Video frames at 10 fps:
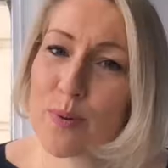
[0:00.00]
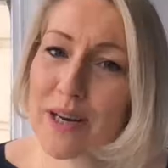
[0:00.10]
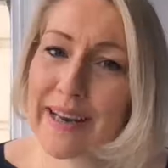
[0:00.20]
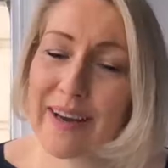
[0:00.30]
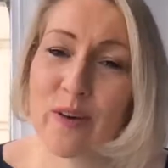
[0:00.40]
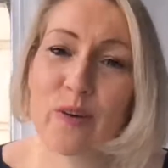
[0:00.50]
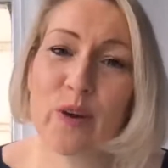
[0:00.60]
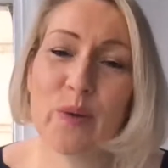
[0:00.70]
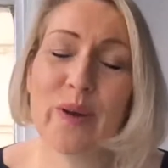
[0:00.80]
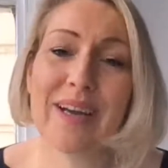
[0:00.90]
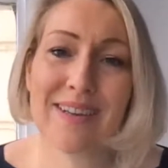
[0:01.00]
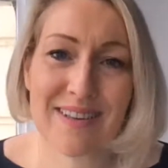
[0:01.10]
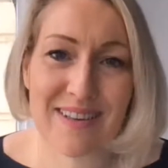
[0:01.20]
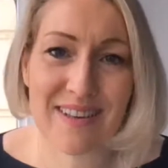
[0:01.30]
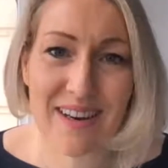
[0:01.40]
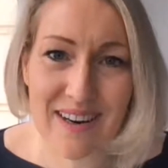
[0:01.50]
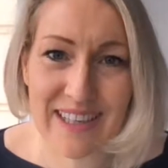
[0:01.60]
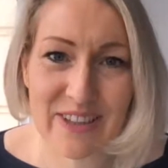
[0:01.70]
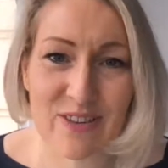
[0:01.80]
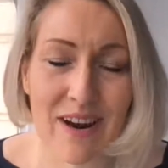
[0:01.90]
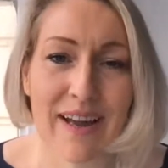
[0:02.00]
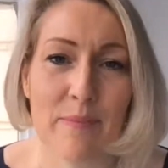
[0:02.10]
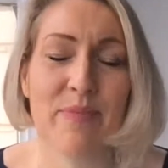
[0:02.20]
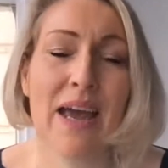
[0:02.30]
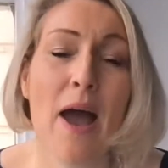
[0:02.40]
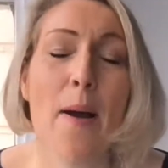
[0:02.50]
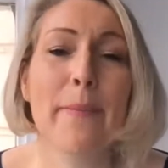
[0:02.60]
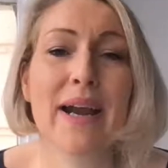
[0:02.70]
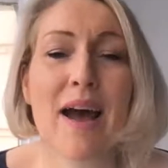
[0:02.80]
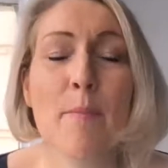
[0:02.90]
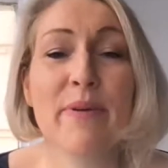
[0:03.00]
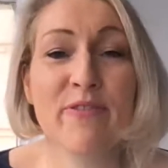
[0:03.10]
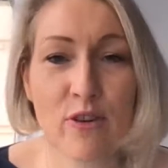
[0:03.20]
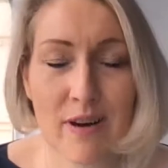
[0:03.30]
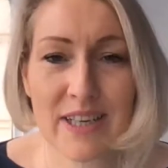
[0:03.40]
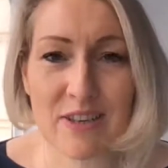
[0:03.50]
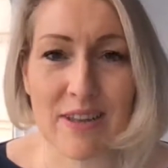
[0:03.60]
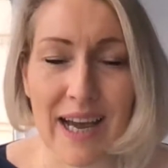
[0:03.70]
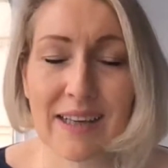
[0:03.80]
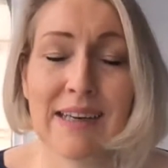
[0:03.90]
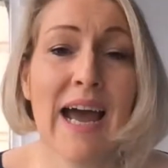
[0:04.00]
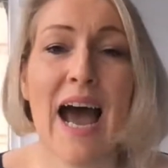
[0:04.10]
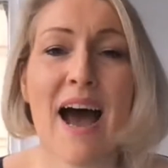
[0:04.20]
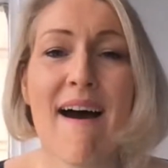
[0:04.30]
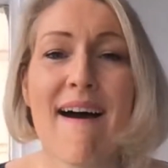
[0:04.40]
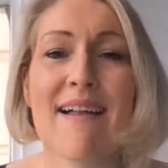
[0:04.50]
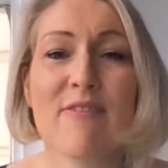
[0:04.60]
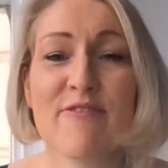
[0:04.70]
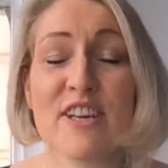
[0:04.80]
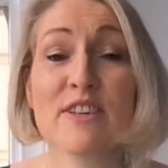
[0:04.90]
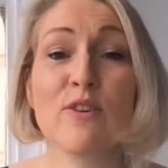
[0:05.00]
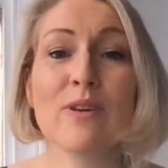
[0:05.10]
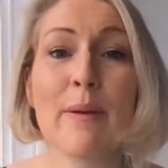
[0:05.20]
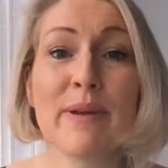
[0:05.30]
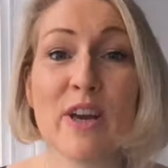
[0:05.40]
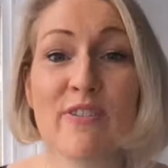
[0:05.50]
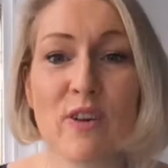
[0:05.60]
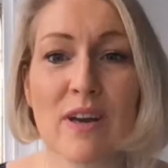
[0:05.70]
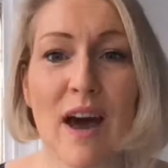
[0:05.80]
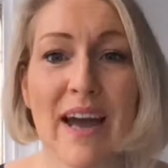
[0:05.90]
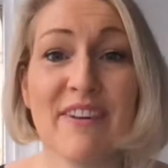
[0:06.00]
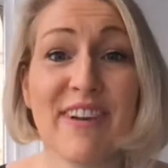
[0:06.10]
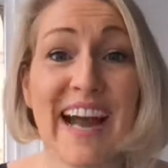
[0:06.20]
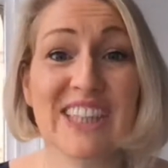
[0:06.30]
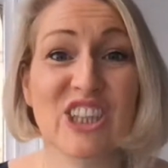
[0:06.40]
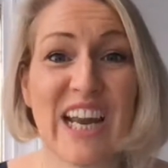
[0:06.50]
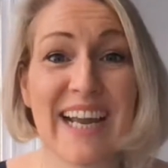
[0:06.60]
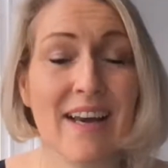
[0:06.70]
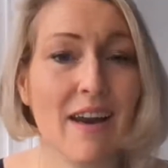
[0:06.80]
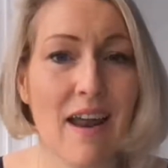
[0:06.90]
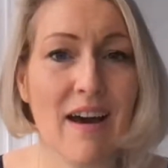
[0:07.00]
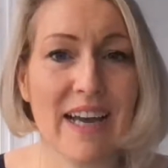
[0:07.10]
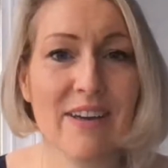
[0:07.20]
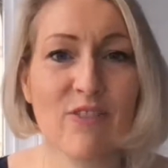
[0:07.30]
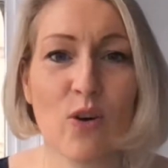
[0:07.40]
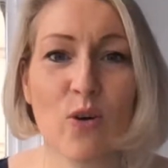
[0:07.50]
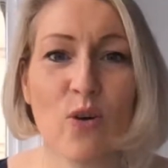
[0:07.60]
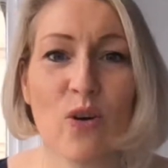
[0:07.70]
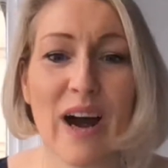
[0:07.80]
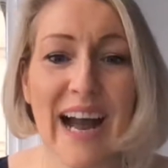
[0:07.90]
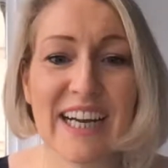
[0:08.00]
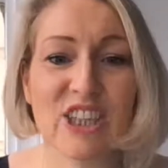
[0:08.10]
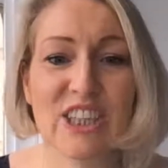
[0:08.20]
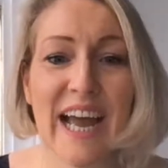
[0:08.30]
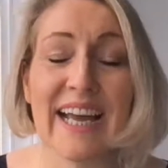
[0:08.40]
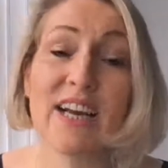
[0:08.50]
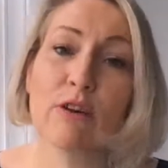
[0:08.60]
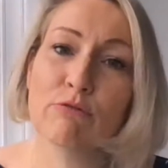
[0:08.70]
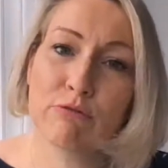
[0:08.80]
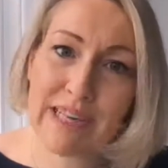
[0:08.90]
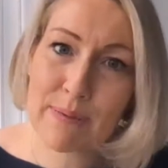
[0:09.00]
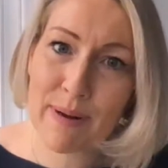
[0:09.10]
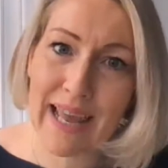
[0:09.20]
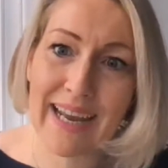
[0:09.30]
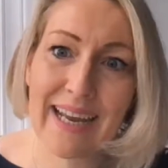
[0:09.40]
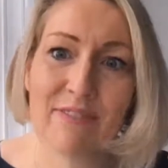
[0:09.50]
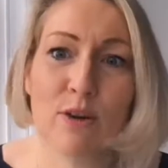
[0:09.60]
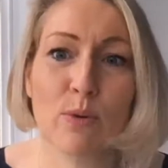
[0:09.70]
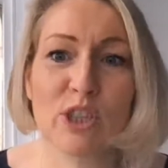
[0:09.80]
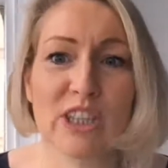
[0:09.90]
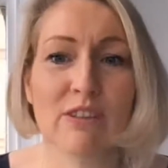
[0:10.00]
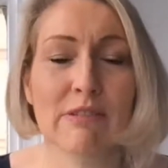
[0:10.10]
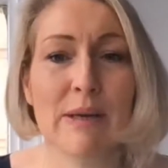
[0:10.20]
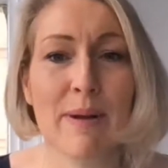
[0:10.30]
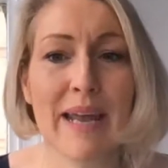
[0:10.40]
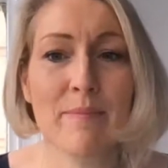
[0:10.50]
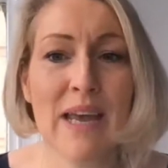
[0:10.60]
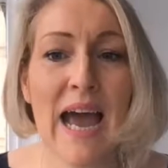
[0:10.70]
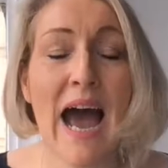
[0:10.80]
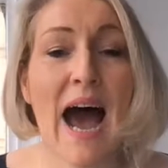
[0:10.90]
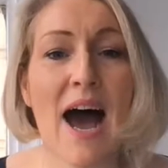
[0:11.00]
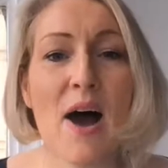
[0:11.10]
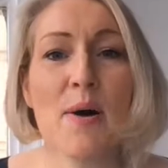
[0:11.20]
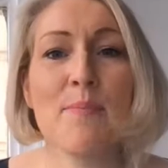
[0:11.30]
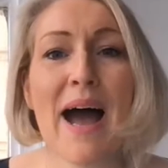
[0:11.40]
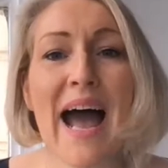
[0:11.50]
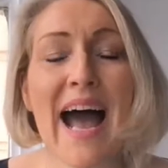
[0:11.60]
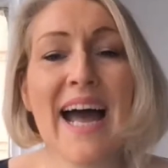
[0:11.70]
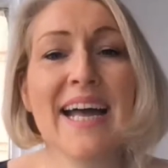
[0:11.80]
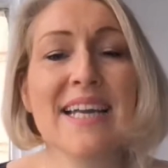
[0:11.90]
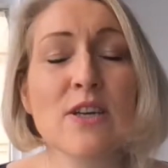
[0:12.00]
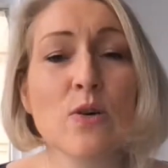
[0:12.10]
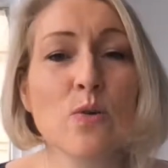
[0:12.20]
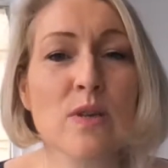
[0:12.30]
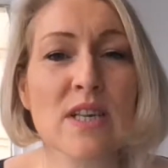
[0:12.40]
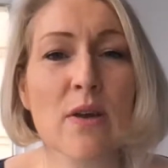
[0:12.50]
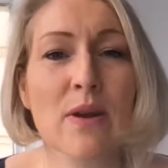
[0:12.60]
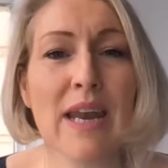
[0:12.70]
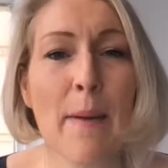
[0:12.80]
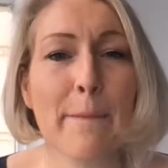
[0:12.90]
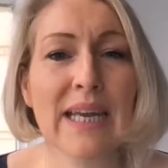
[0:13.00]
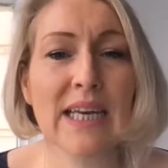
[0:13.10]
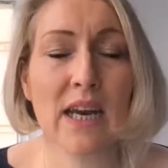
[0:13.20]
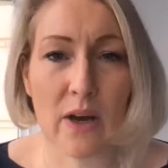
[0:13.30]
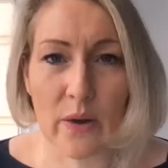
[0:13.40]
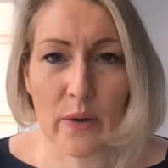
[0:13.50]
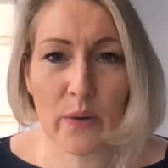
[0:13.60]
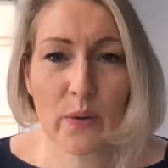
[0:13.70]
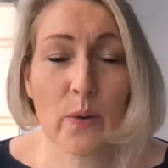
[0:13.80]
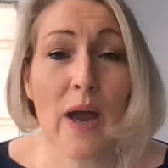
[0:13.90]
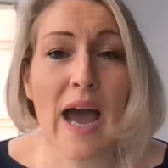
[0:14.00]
clear on who isn't an ideal client. But before I do that, first of all, let me know if you're live, #live or #replay if you're watching the replay. And also let me know,